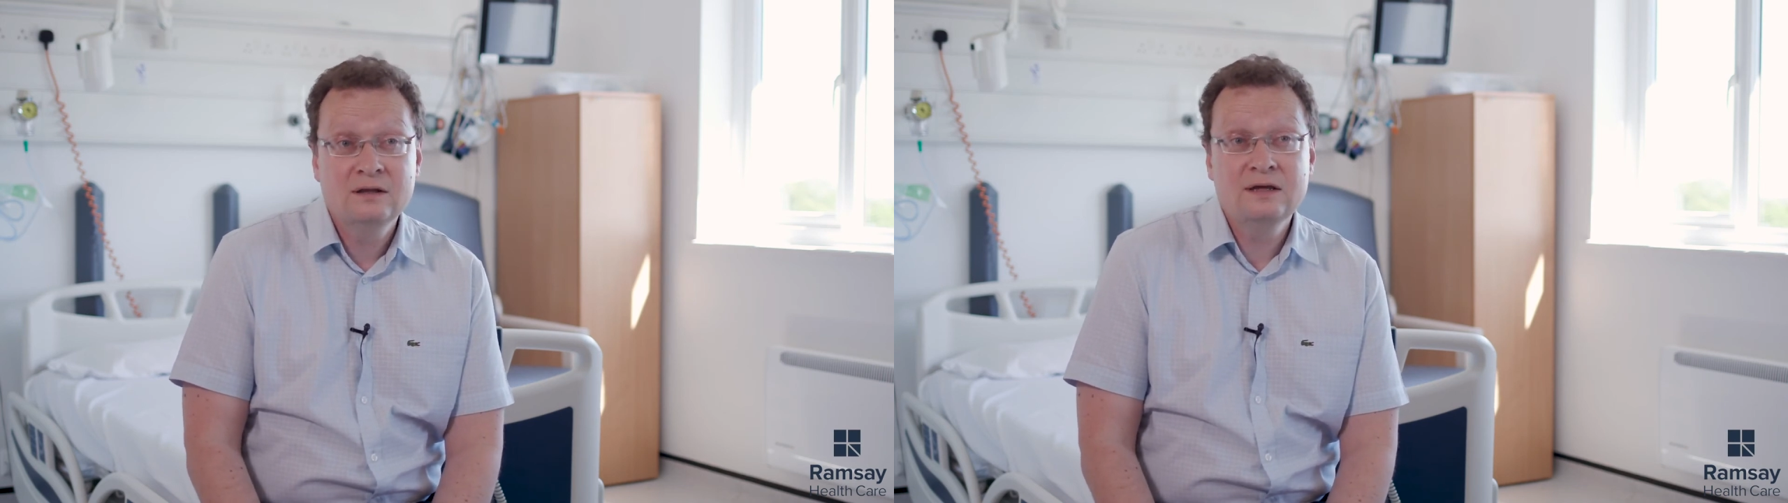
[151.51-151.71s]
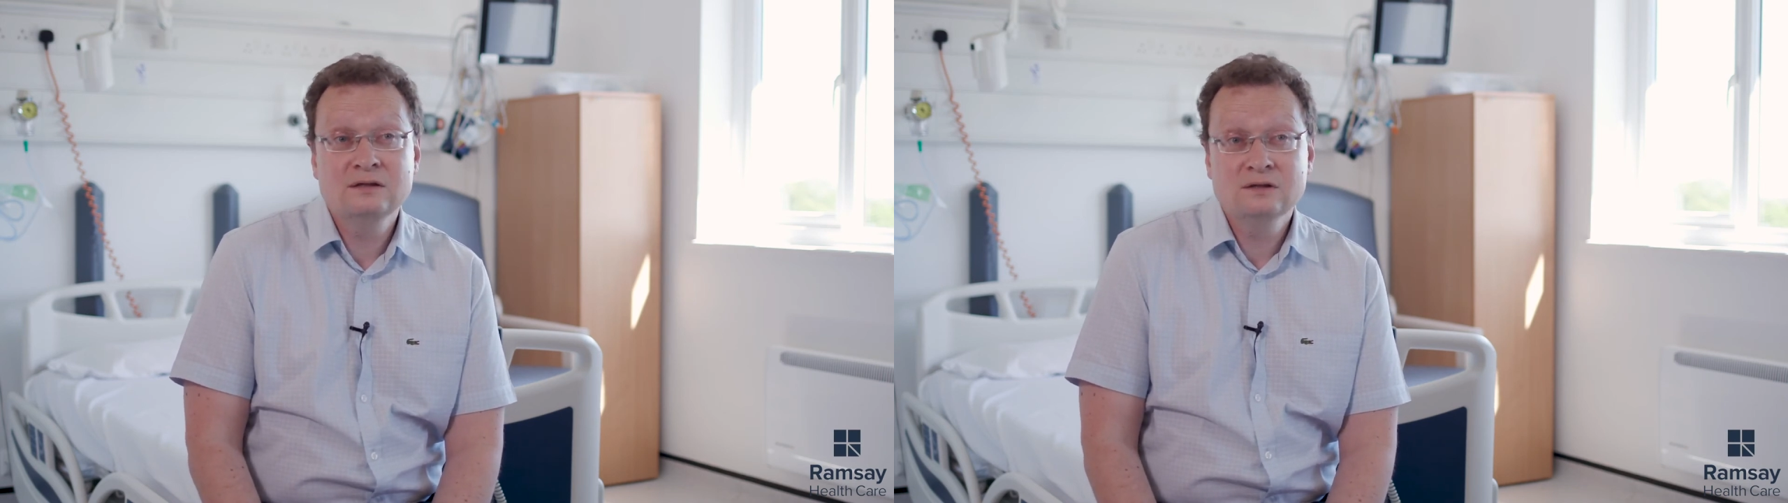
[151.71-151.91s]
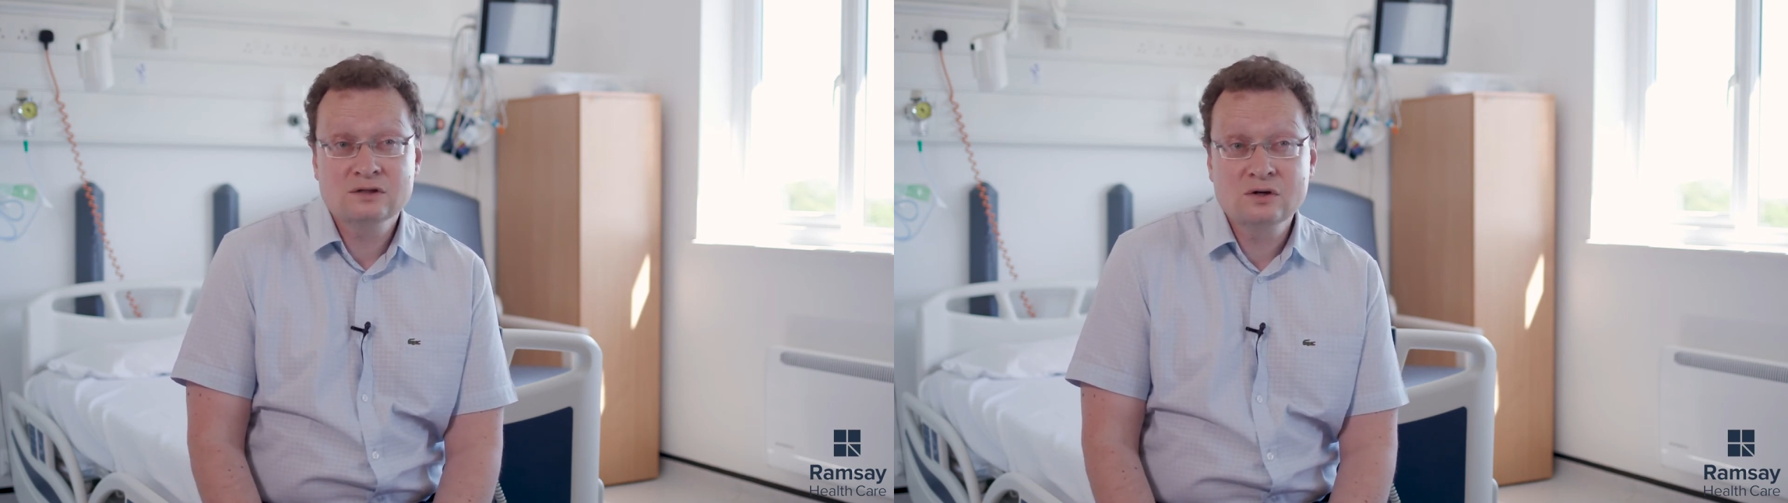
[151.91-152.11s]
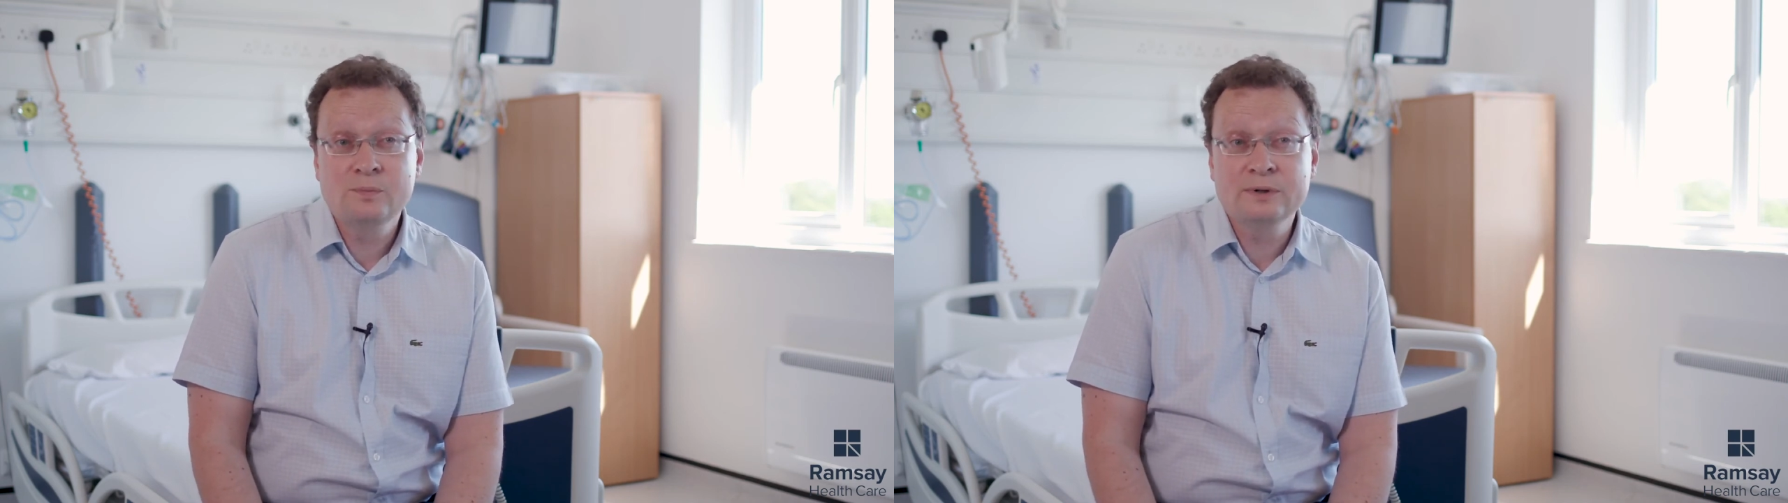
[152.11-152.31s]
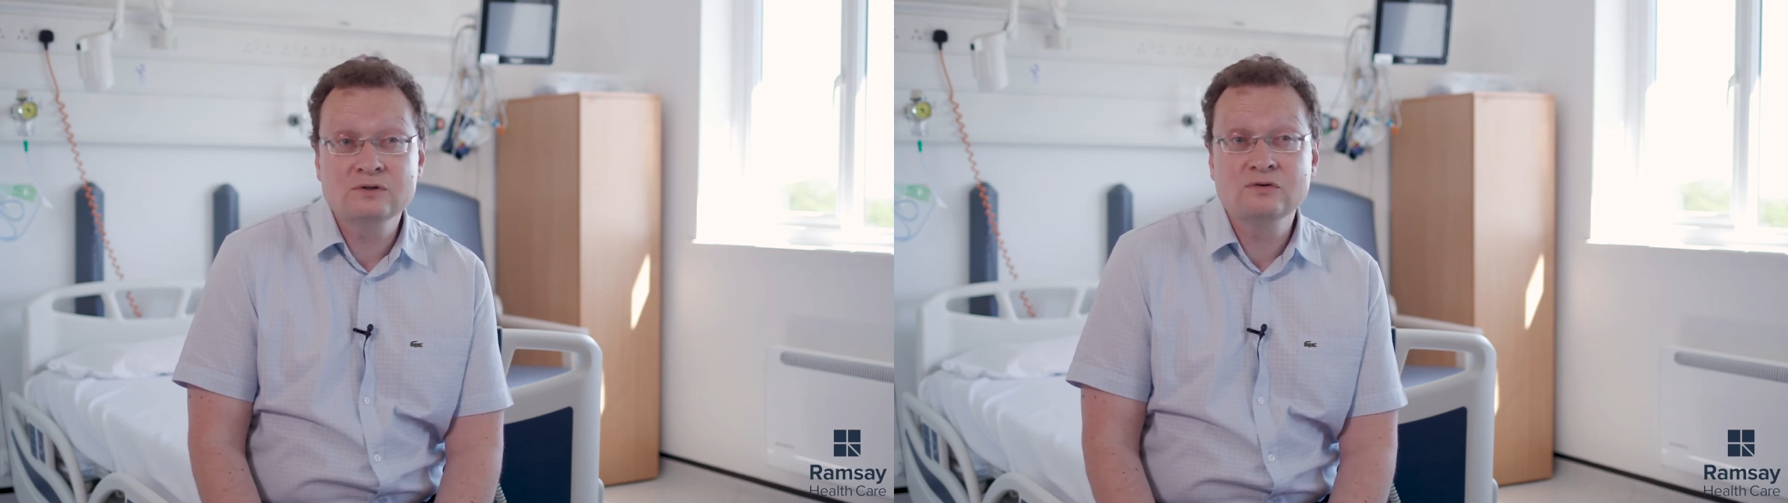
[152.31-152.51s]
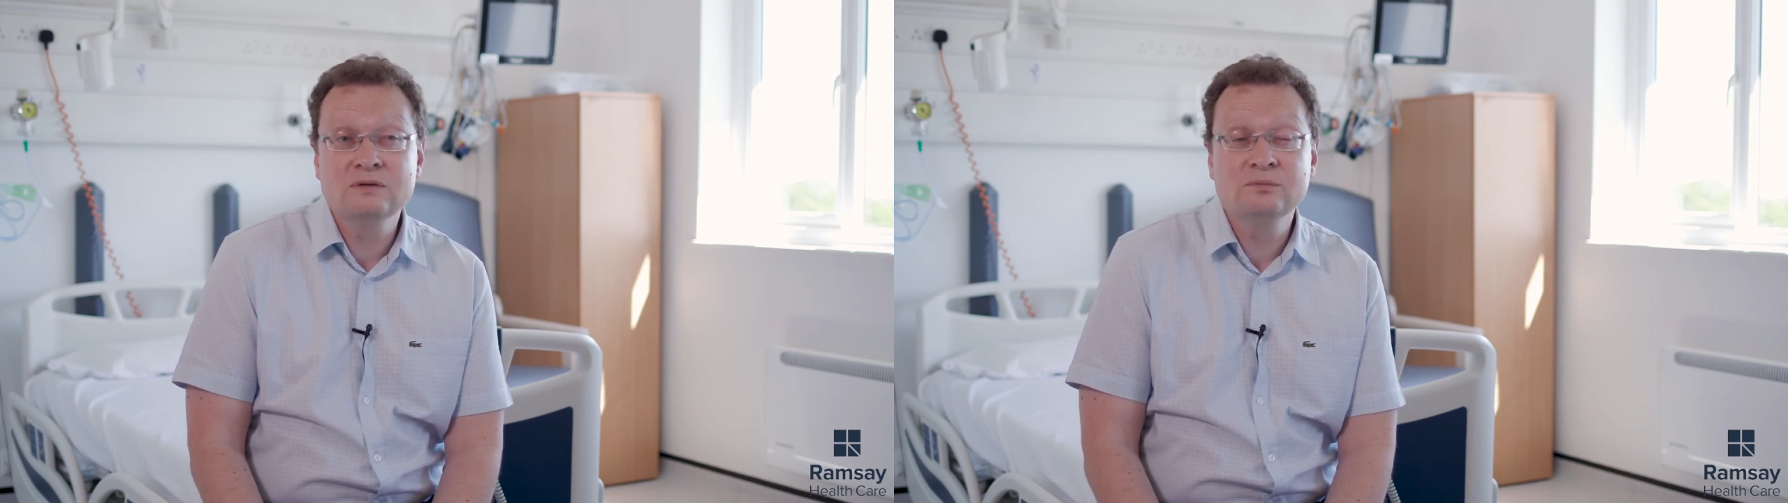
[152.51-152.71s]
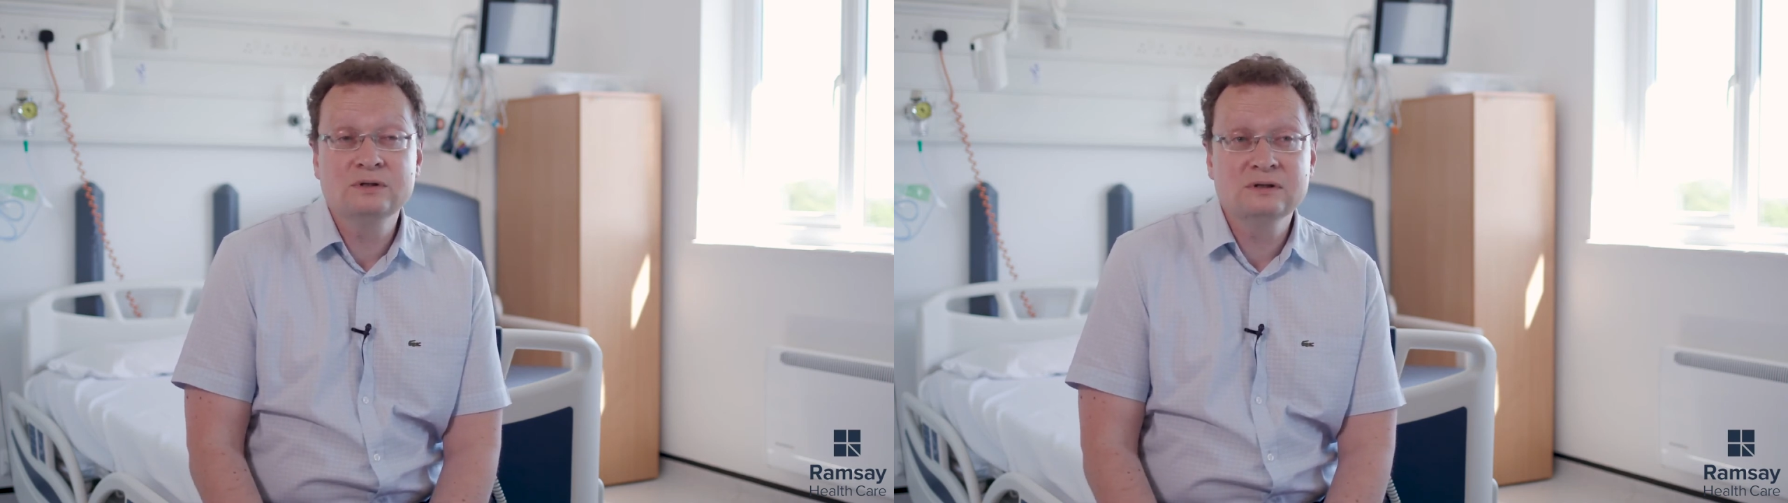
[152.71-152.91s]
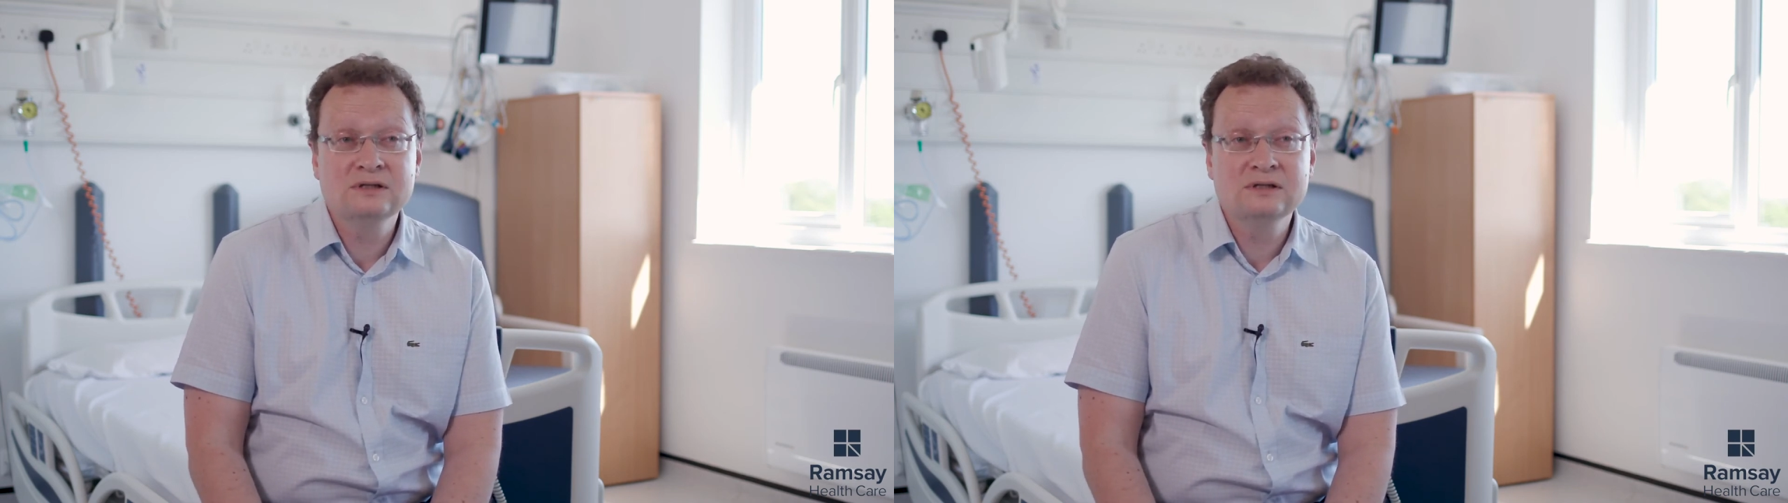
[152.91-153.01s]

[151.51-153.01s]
The endoscopic treatment